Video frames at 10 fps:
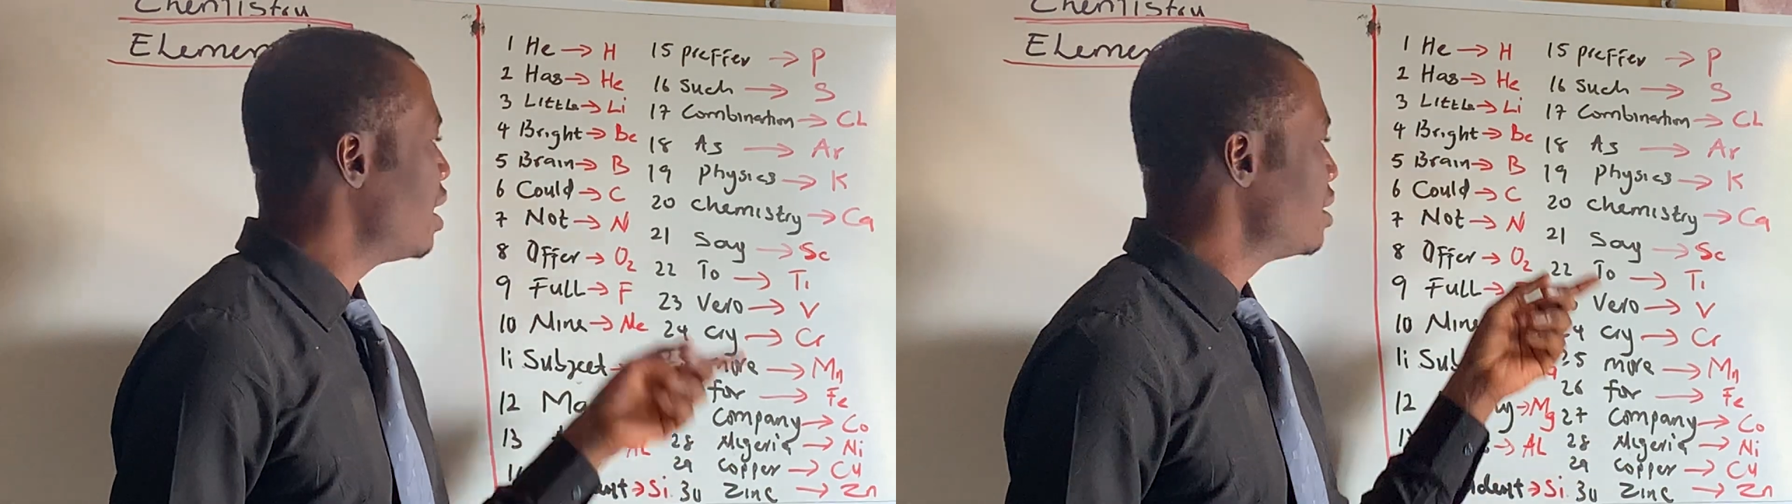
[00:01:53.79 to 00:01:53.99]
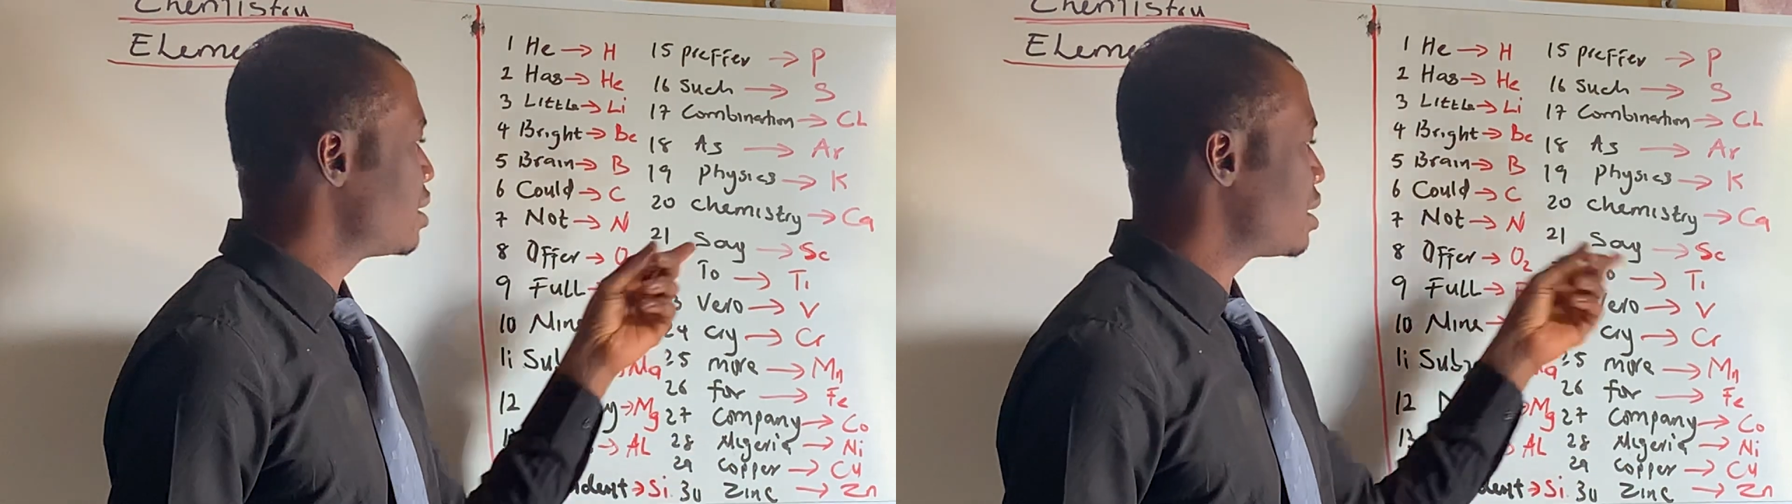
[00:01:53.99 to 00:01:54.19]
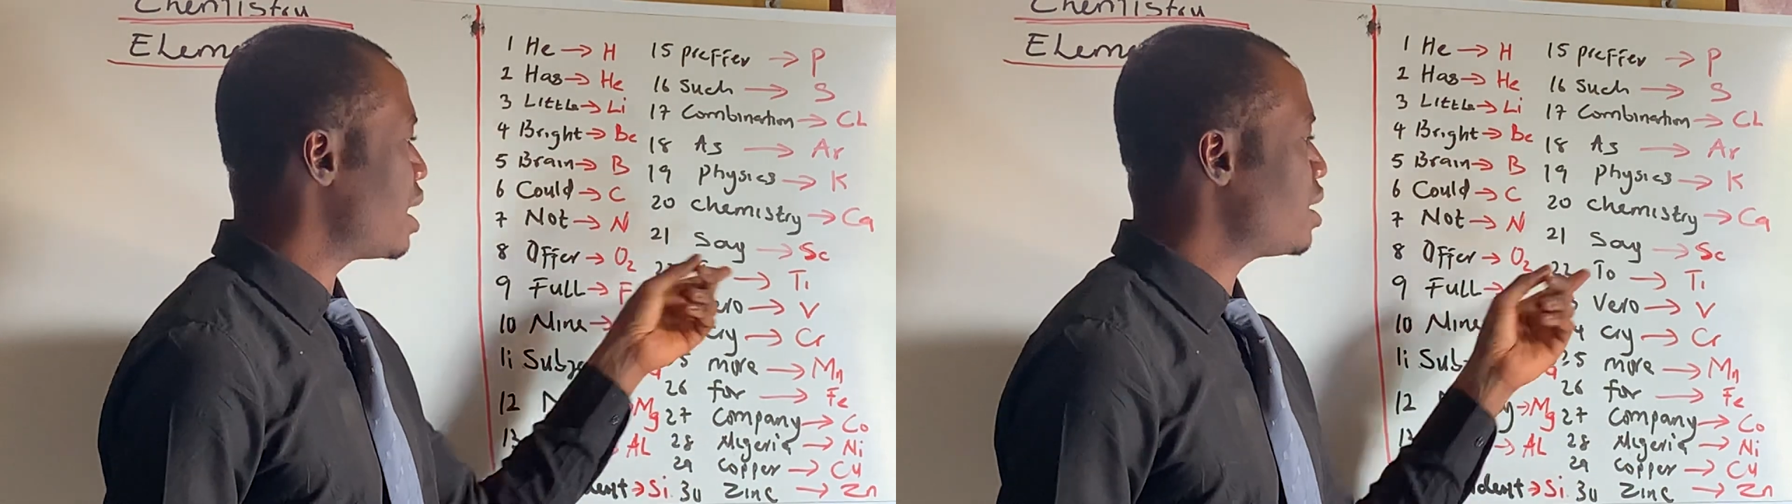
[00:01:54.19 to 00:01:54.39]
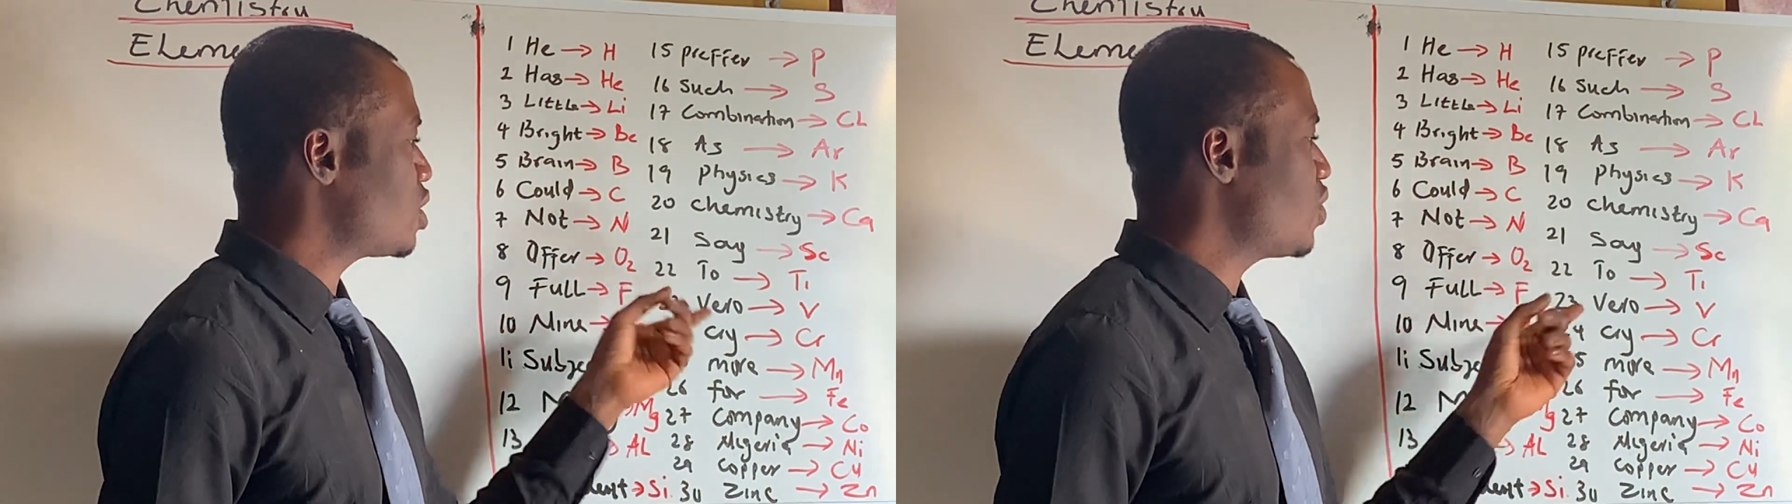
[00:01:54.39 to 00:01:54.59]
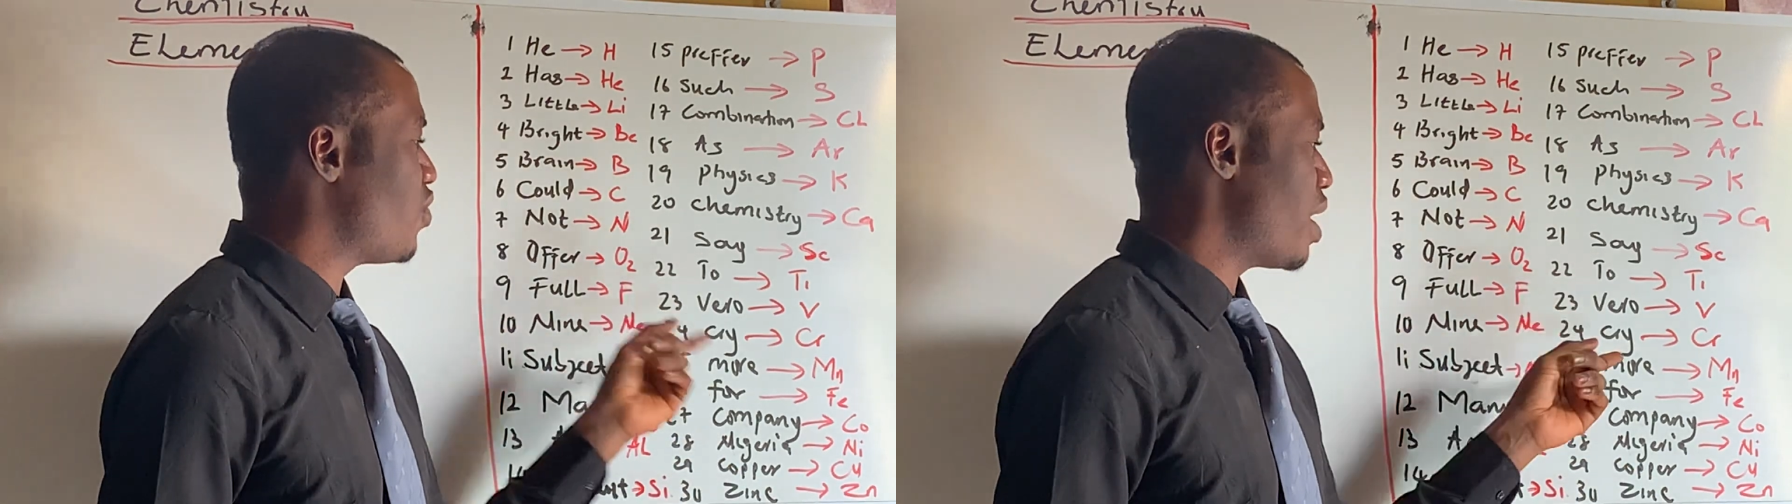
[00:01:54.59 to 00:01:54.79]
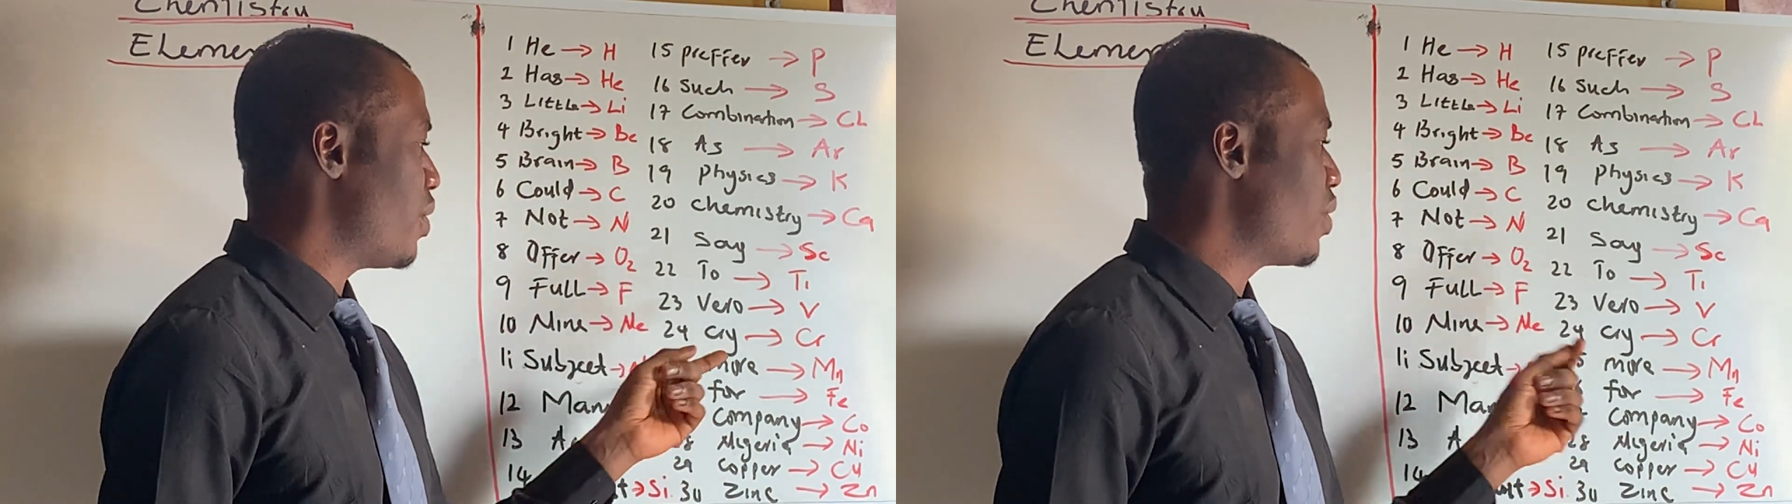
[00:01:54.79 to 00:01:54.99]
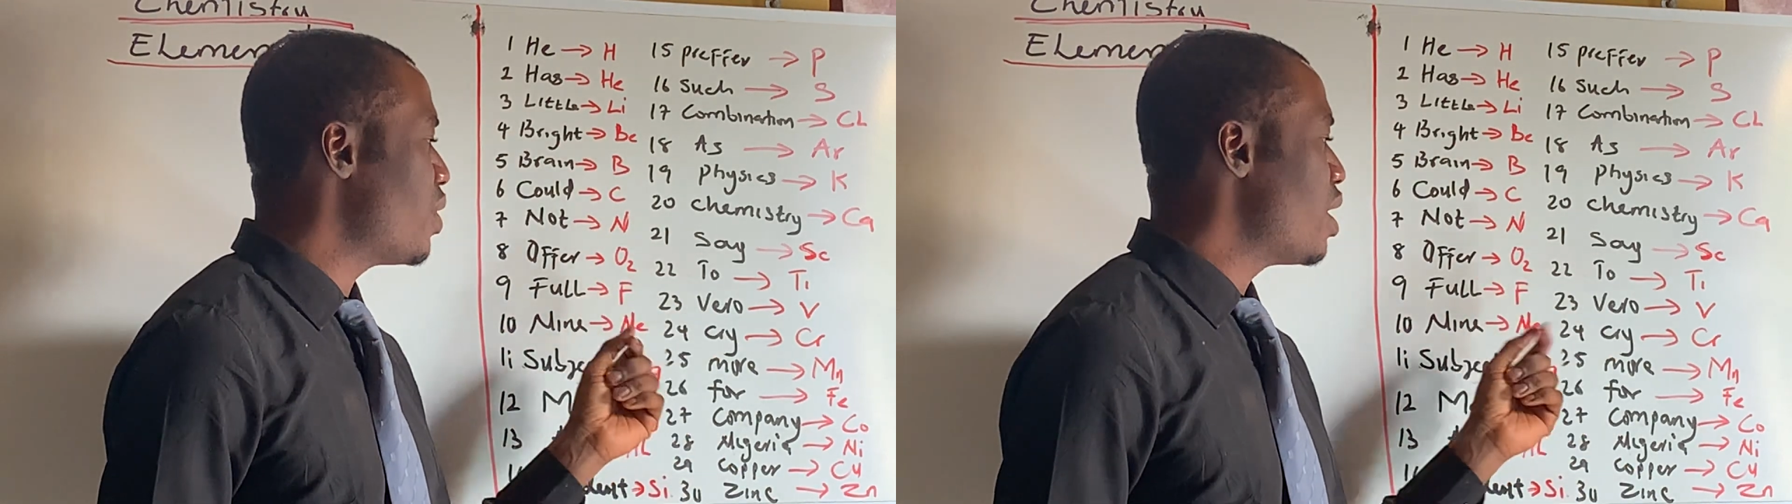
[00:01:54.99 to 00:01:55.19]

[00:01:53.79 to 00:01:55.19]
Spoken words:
Say to Vero,